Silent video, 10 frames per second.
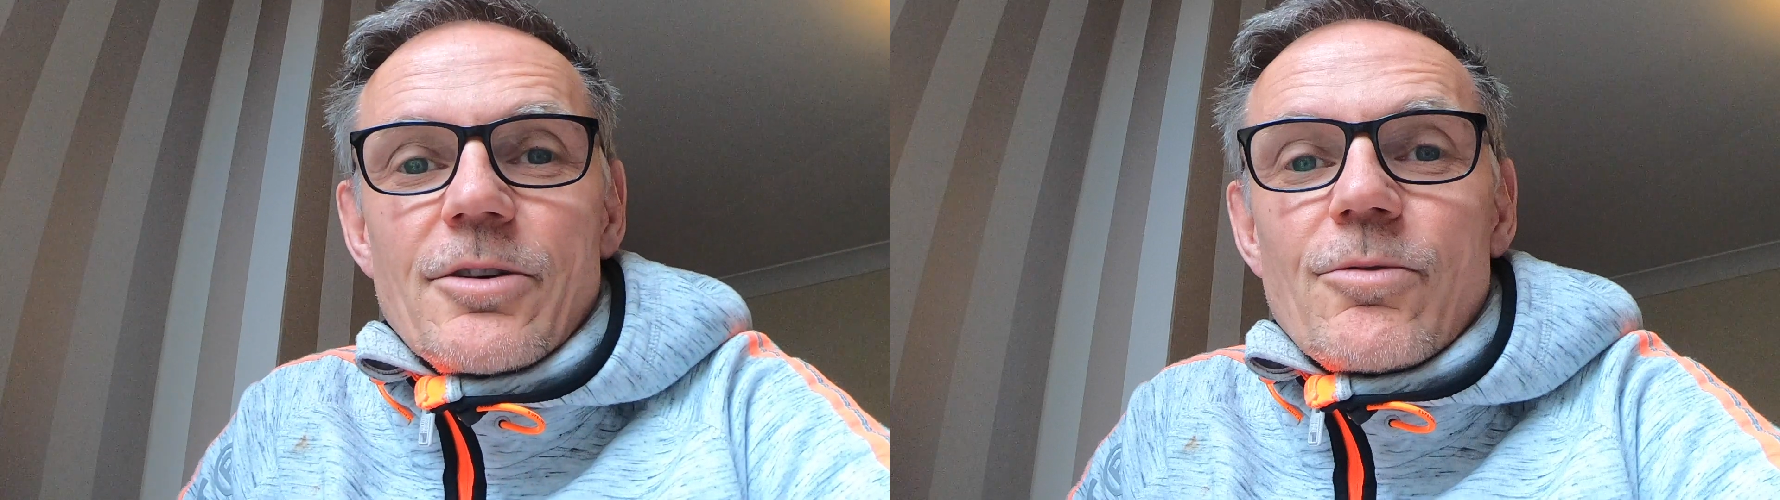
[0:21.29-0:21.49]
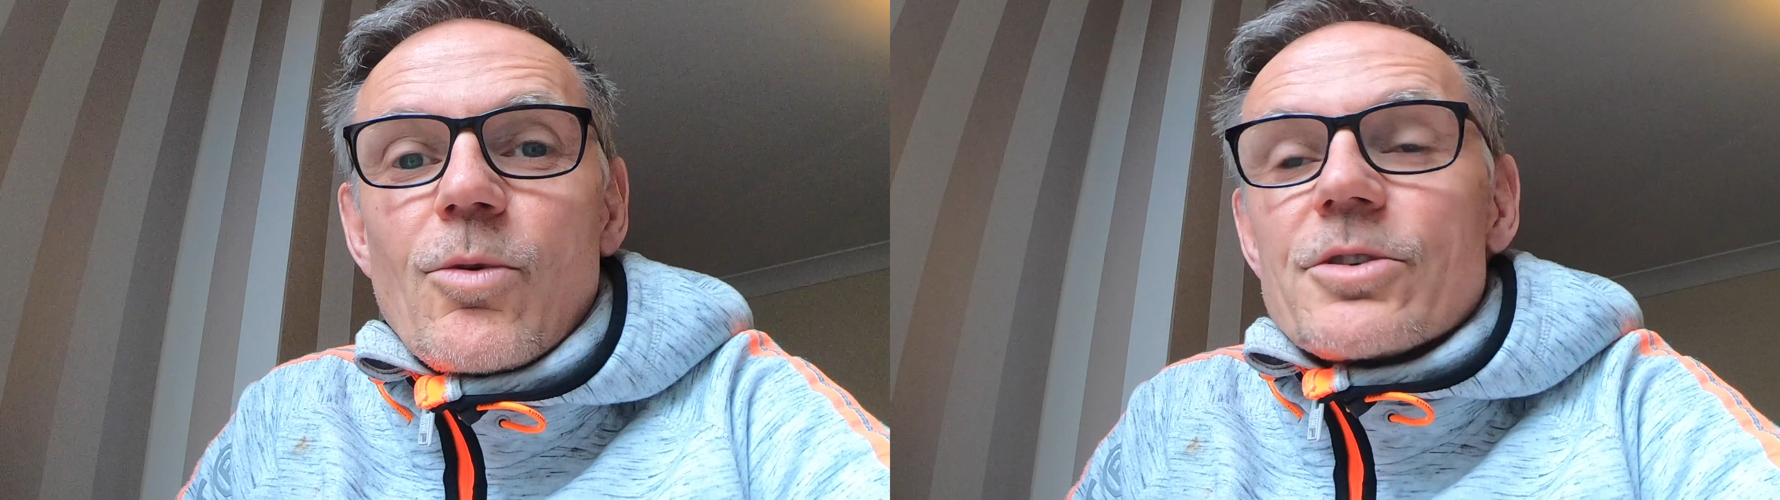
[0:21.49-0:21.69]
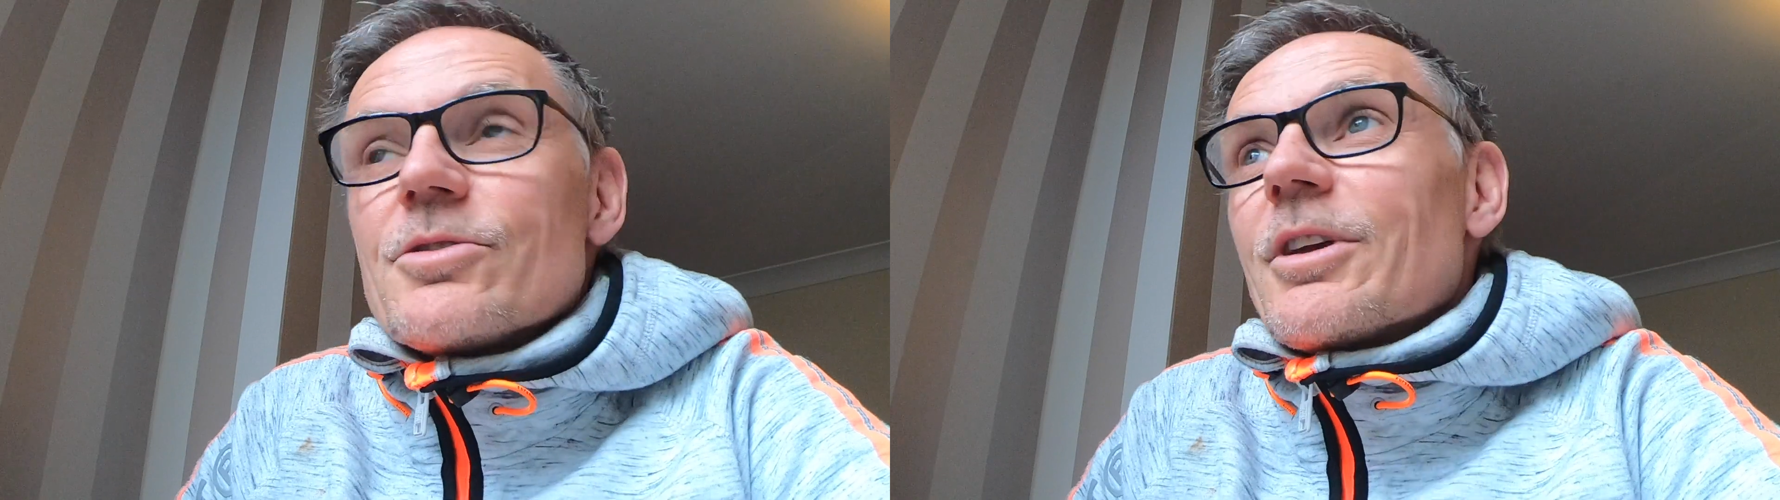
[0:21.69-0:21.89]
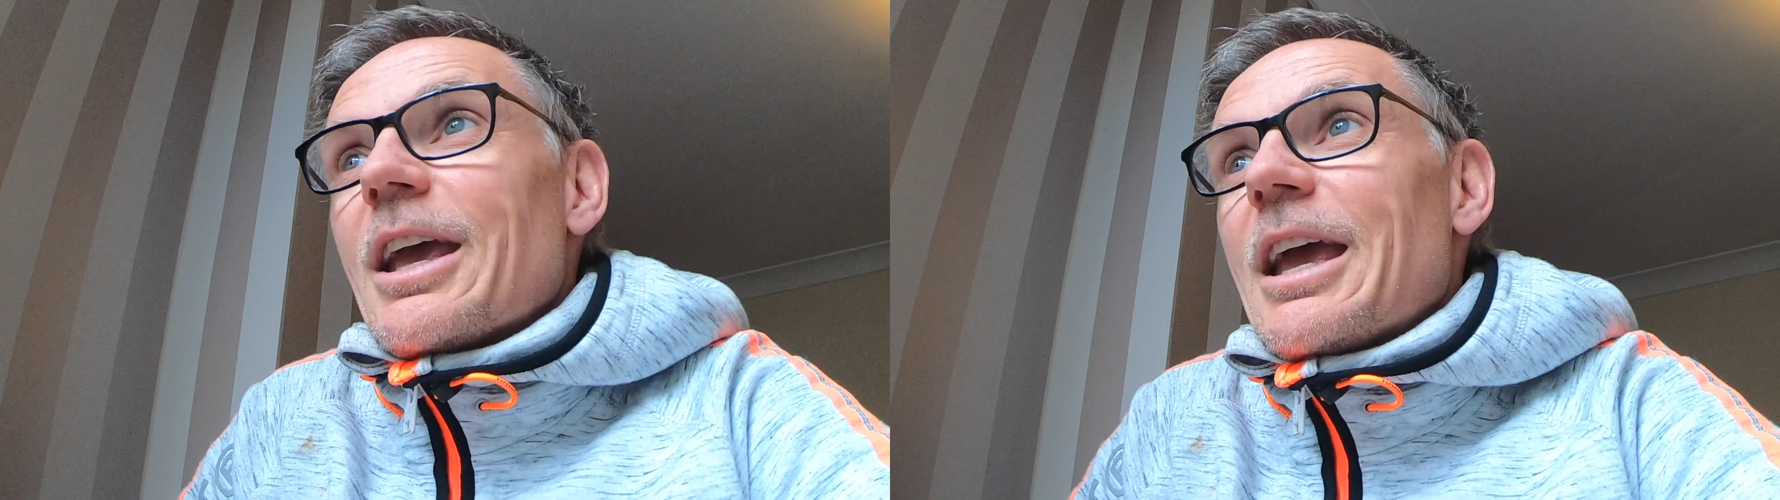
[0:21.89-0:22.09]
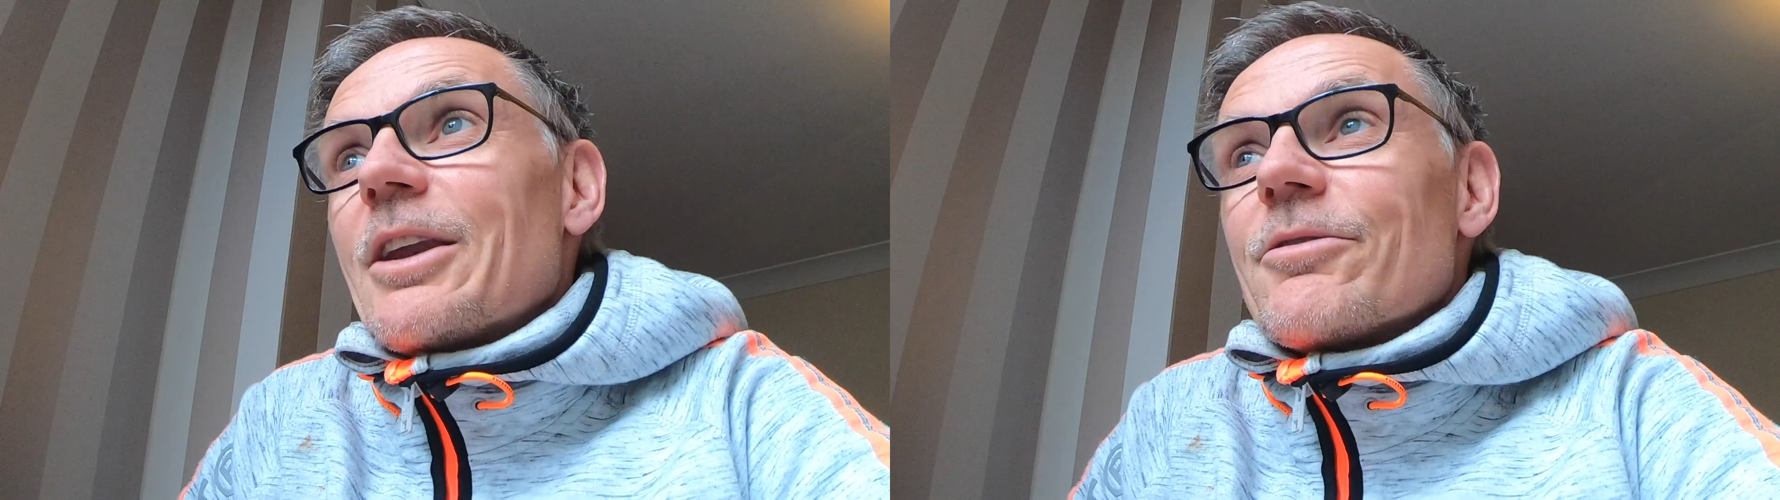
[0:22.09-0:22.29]
what you
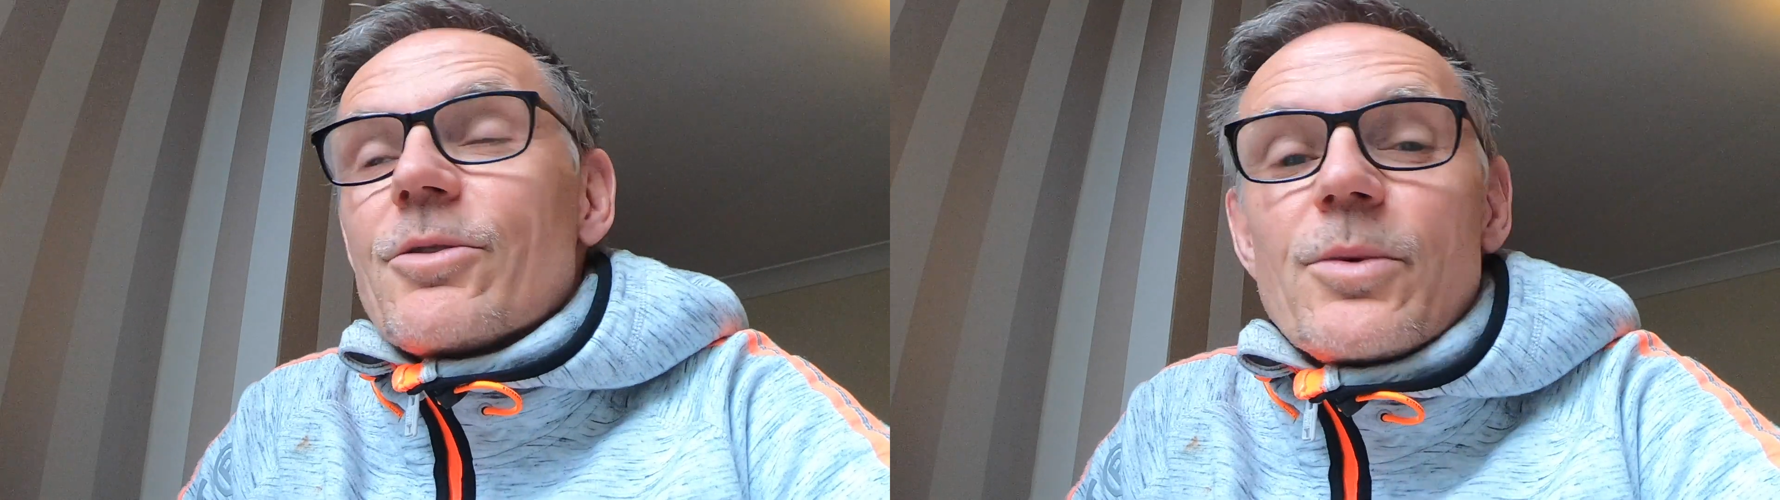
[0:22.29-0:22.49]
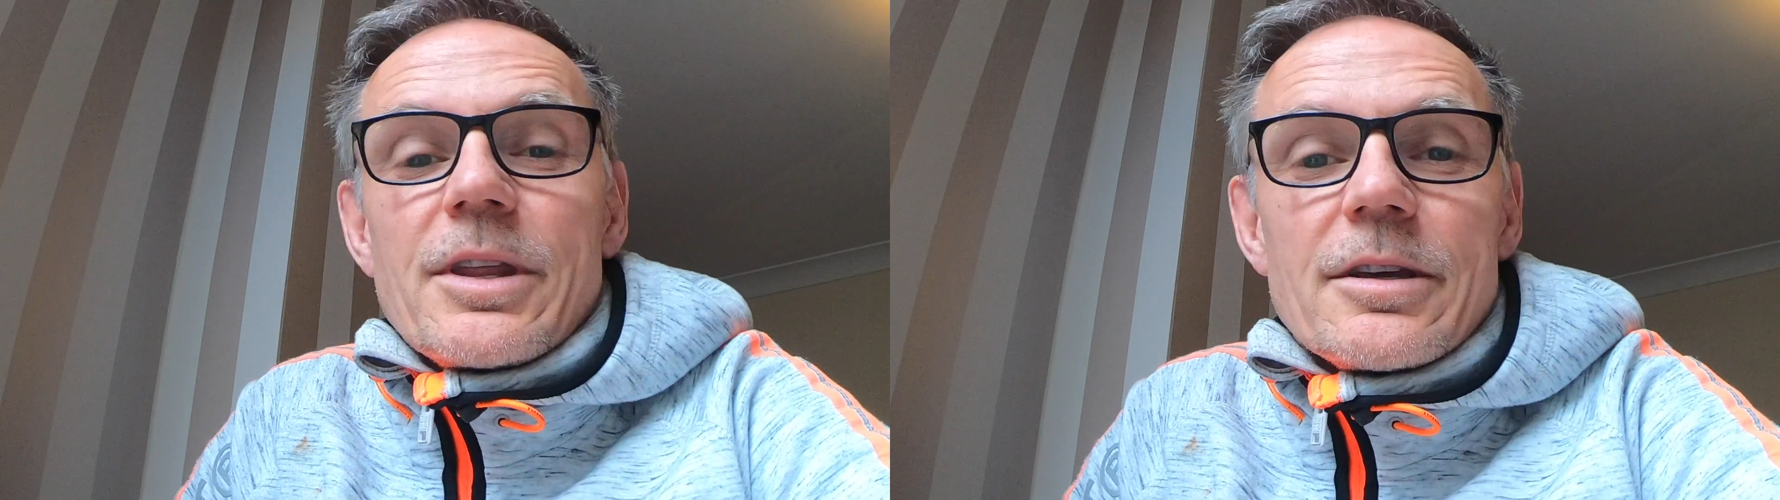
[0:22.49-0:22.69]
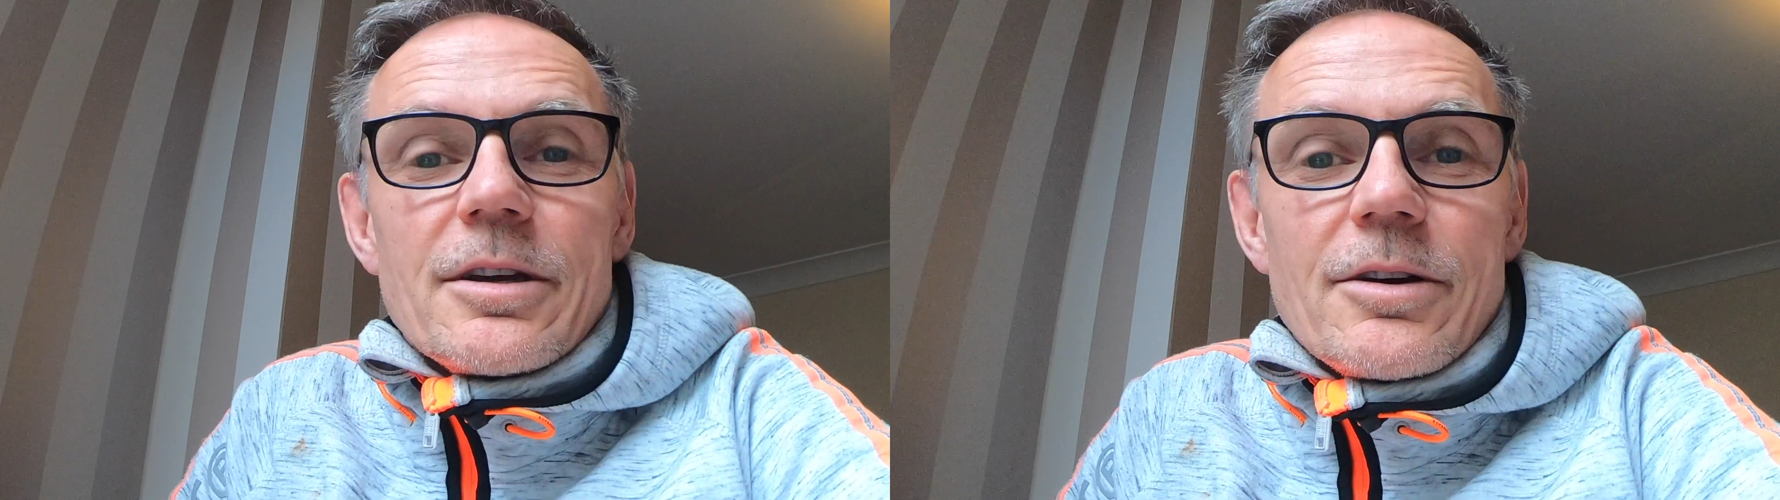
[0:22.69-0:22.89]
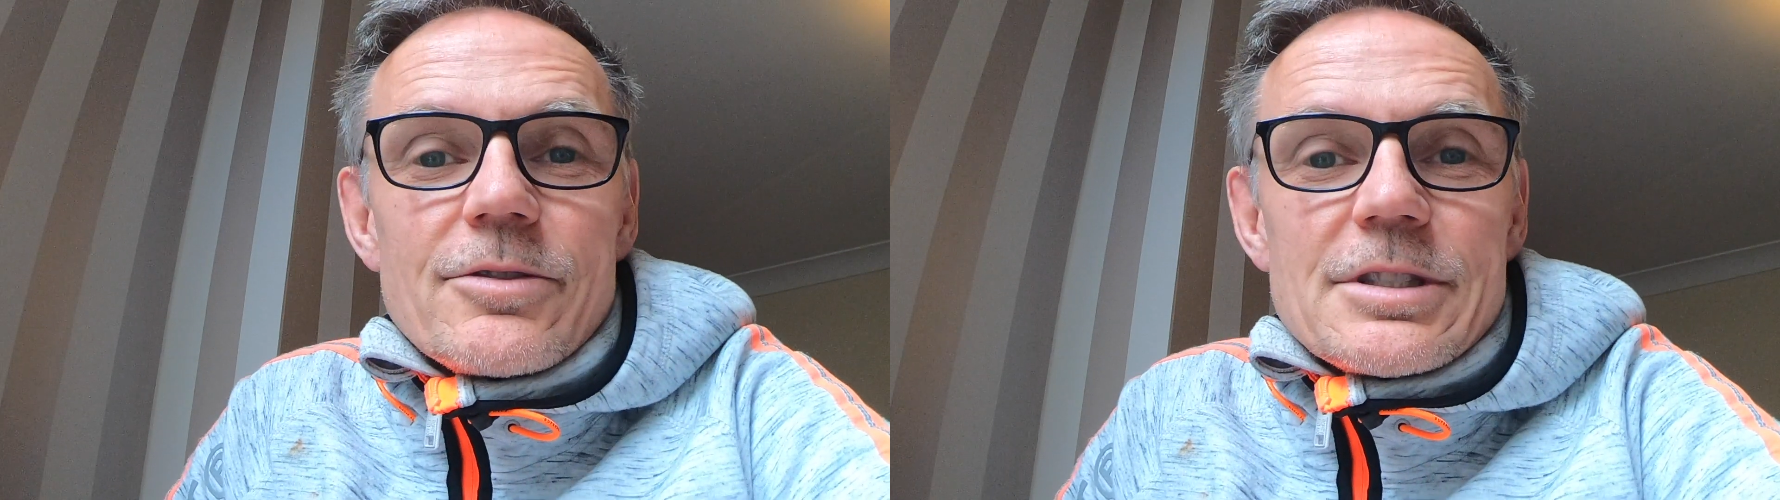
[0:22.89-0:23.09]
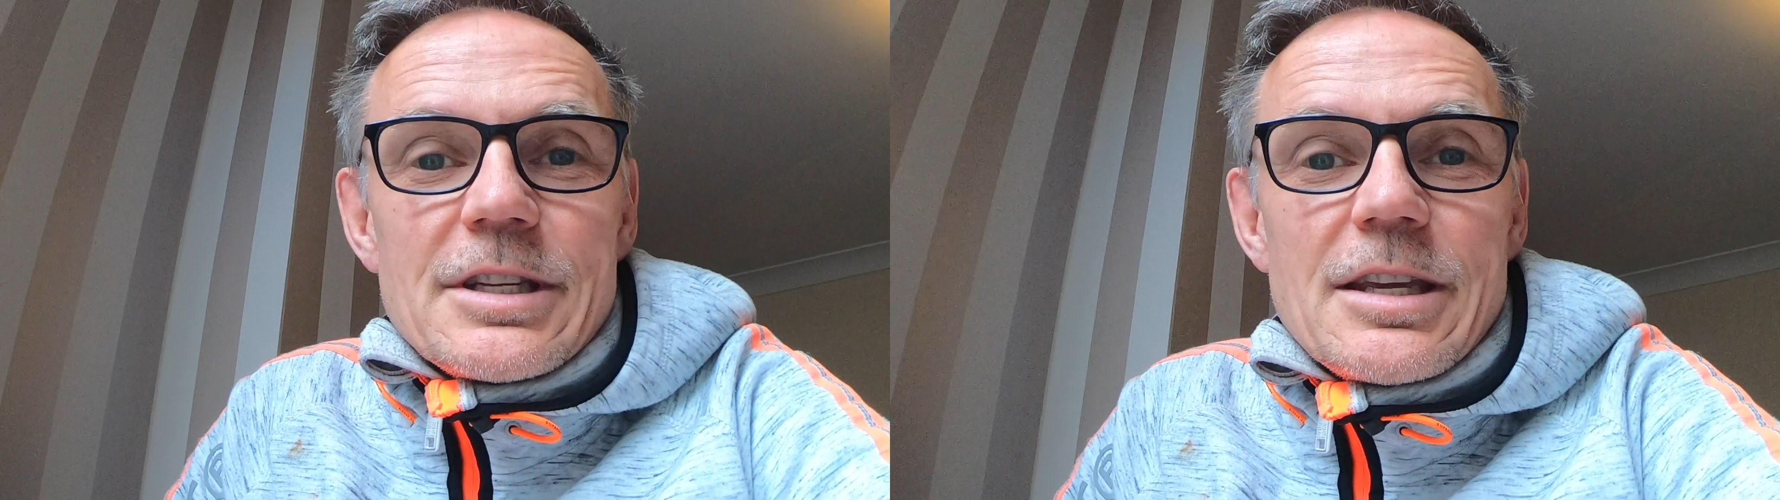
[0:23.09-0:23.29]
can of the weather,
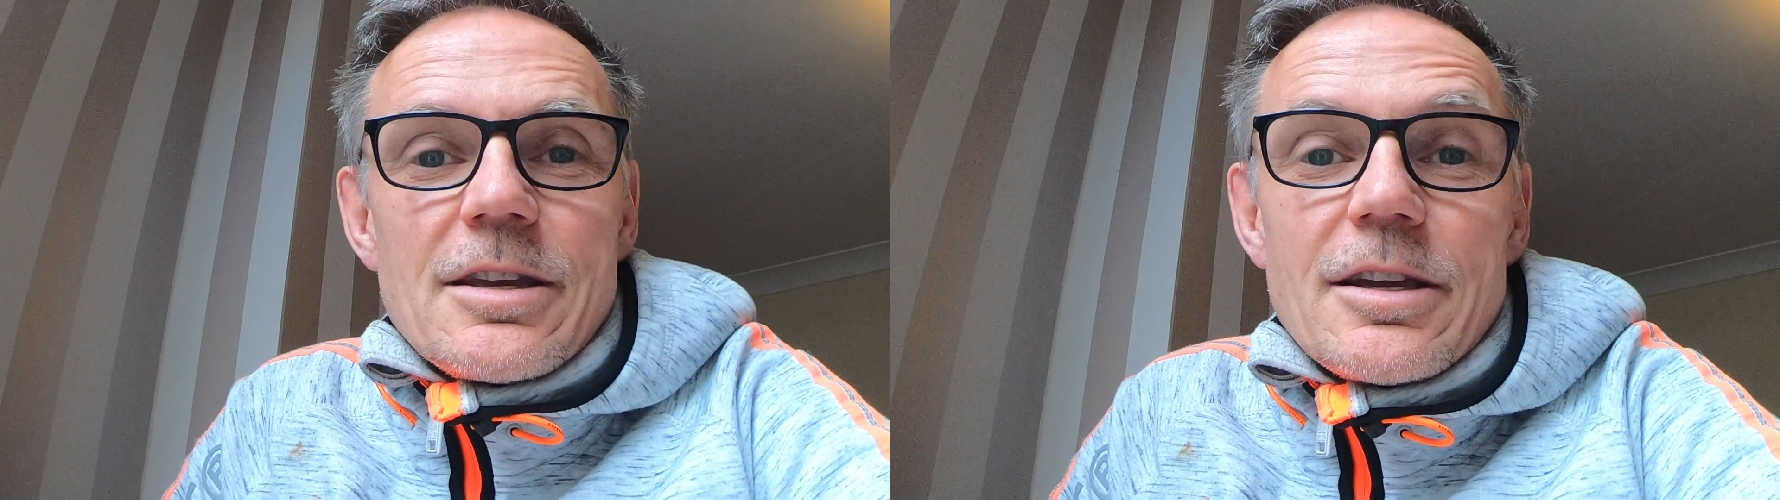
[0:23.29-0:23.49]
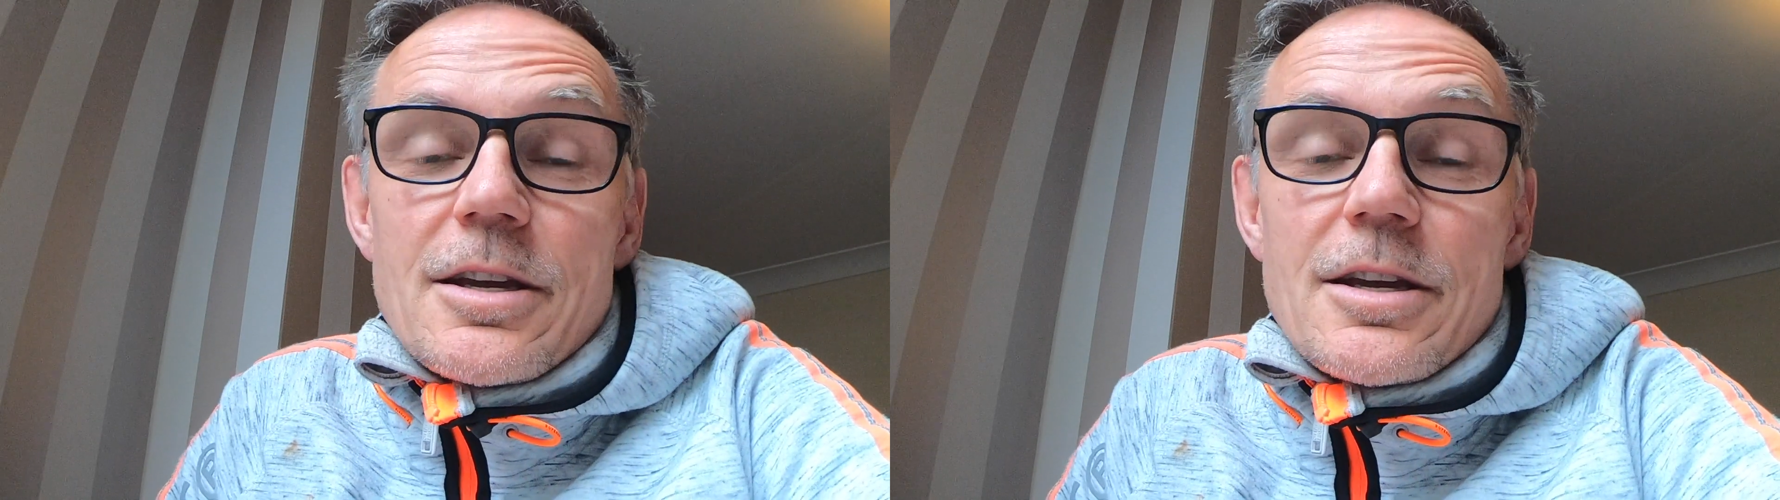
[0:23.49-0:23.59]
obviously